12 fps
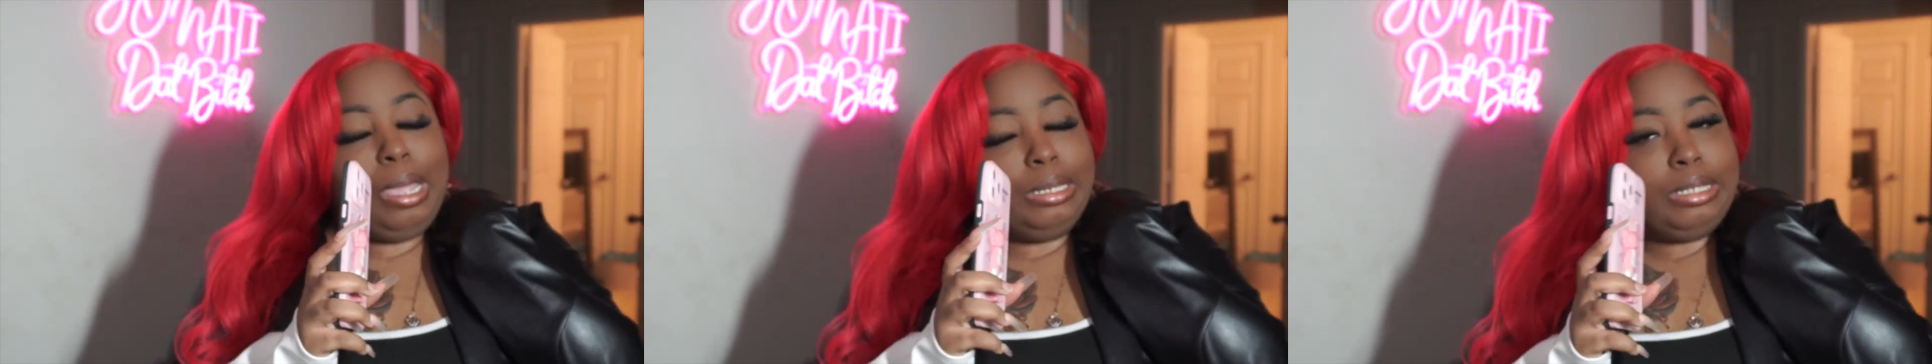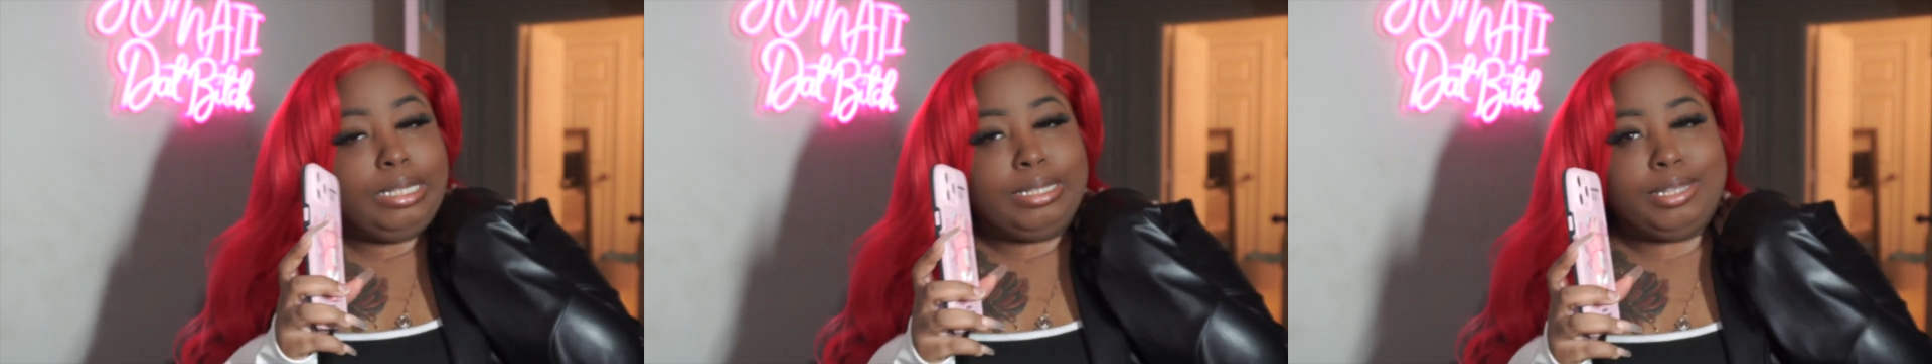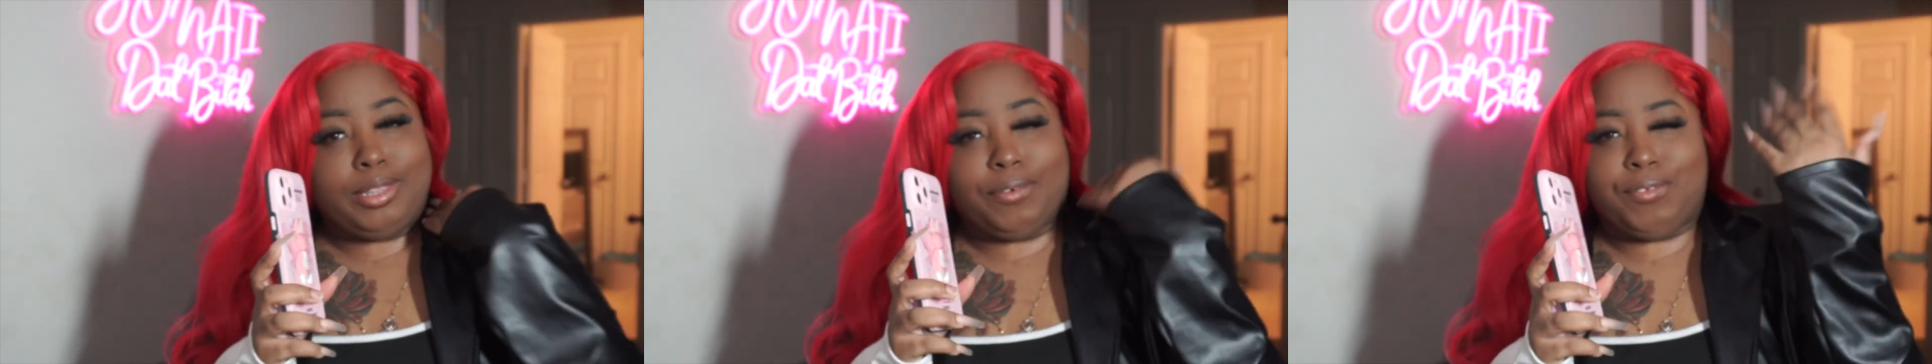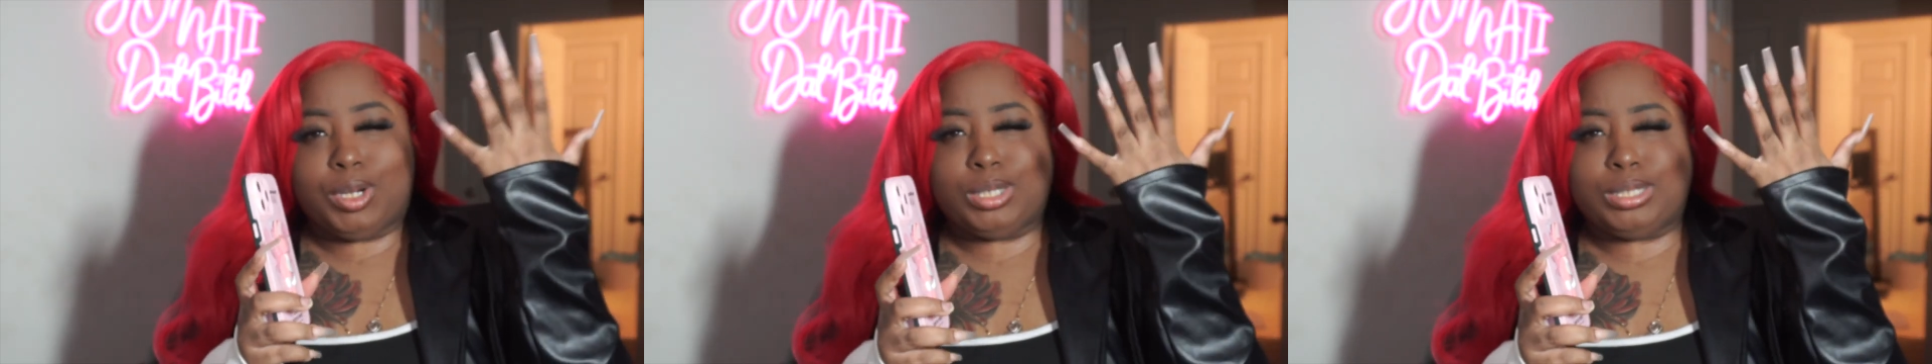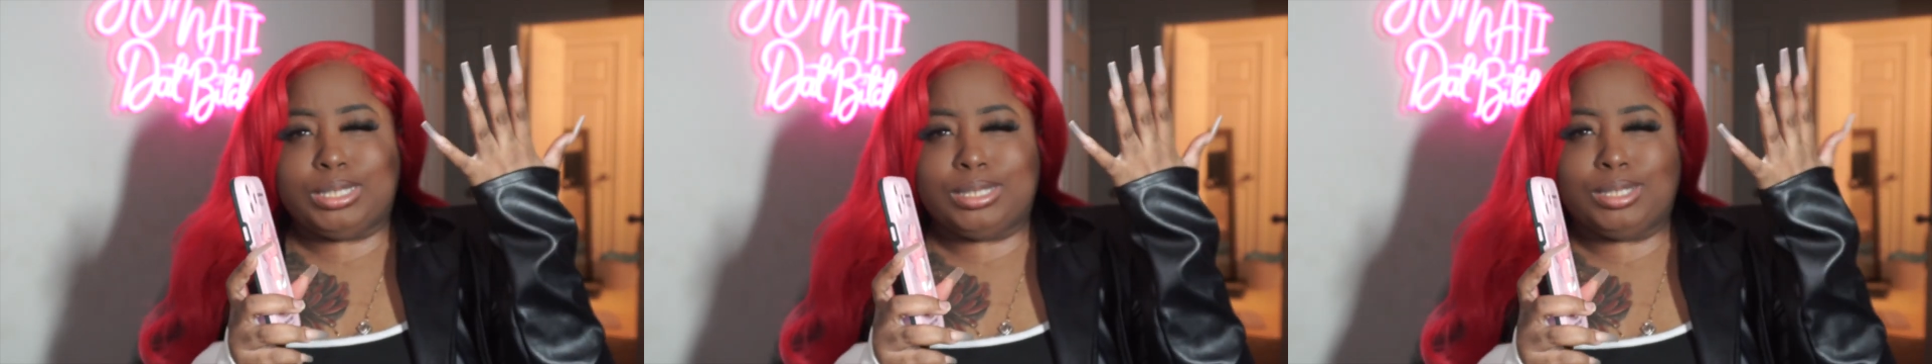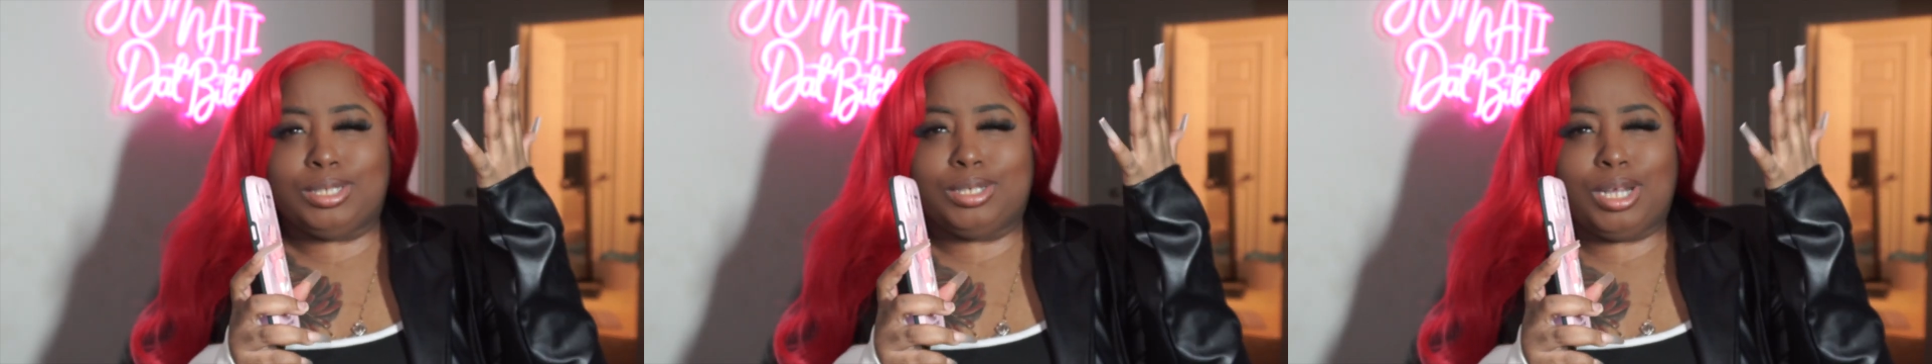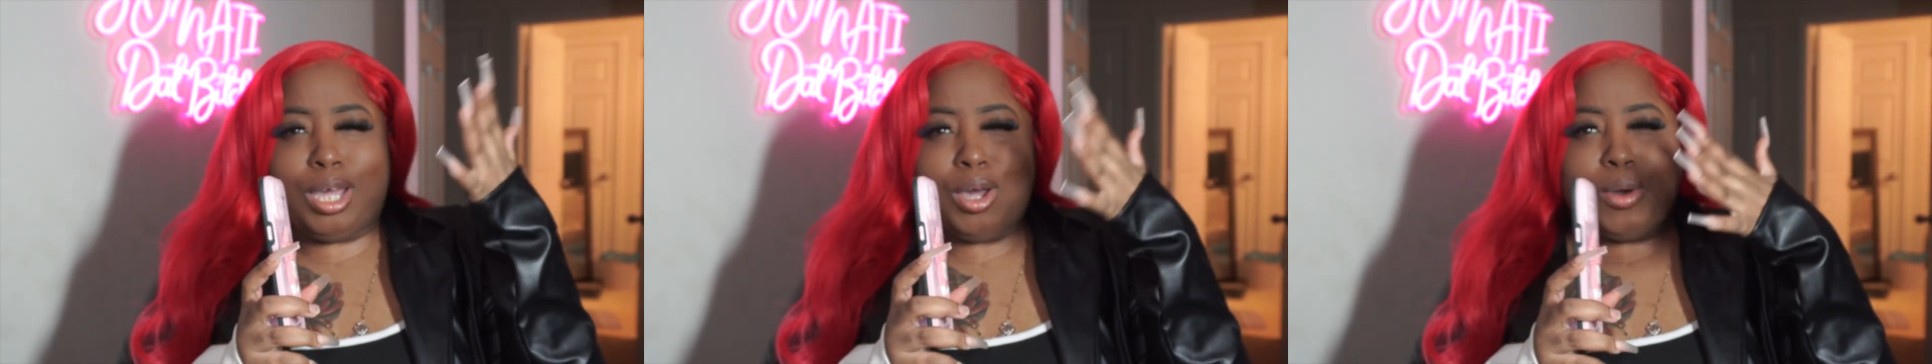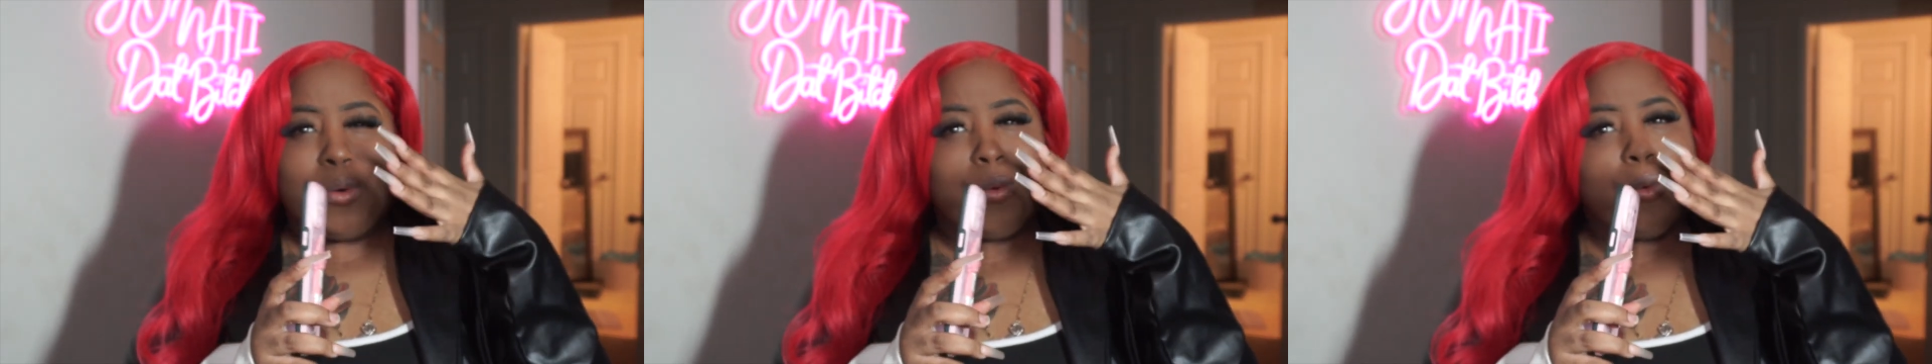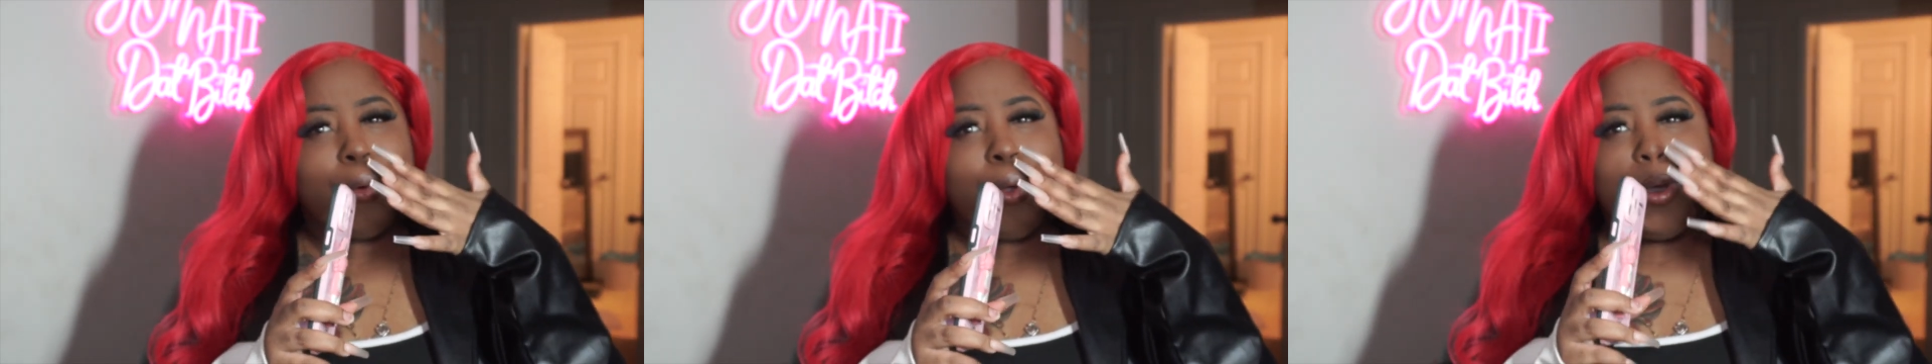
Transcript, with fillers: This is a verses, you know,